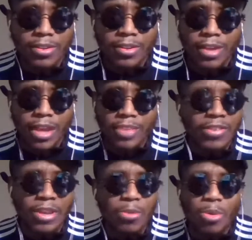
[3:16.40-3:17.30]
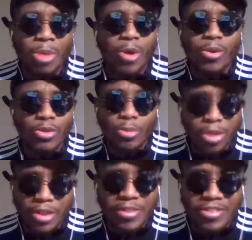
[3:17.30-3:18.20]
I seen it with my older
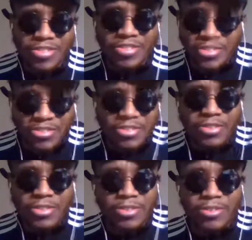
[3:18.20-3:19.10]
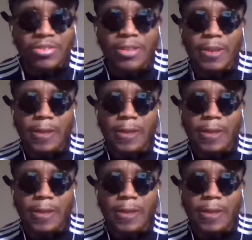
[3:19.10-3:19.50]
brothers and sisters.